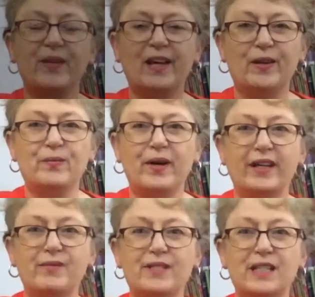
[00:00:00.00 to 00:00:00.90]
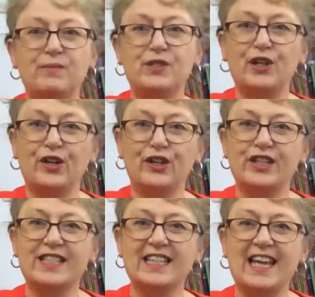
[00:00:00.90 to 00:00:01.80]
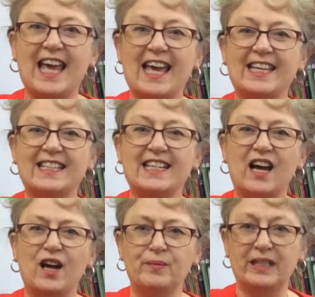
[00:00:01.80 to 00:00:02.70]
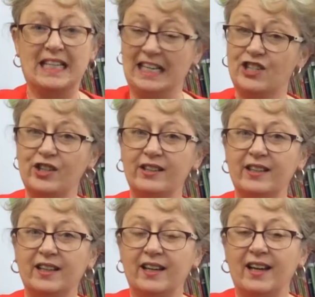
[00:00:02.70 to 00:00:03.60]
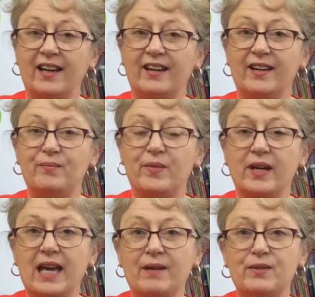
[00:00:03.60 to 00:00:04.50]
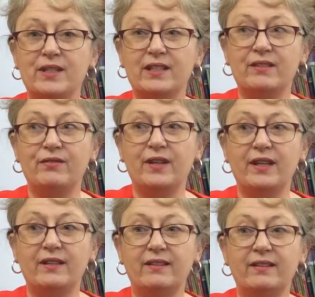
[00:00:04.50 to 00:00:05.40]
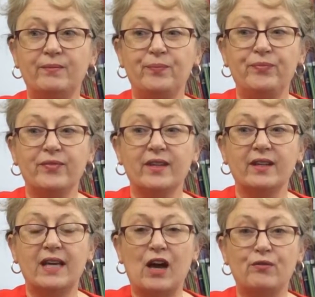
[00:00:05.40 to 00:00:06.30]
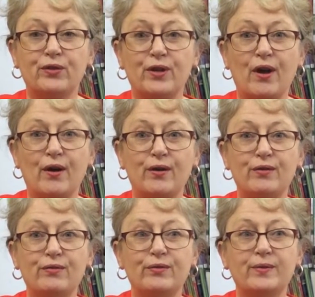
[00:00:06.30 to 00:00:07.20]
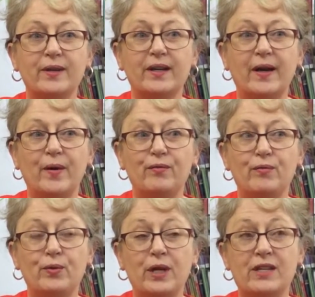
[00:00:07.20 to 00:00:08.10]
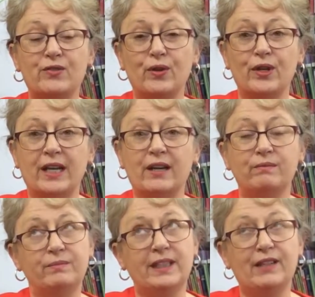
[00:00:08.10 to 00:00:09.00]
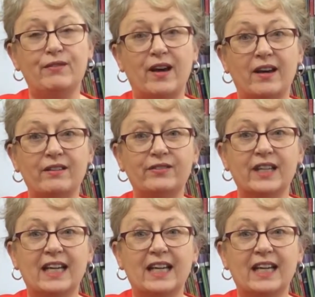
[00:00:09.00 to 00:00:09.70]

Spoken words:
Hello, my name's Deb Stokes and I'm a teacher. I came to live in Alfred Cove 4 years ago now, nearly five,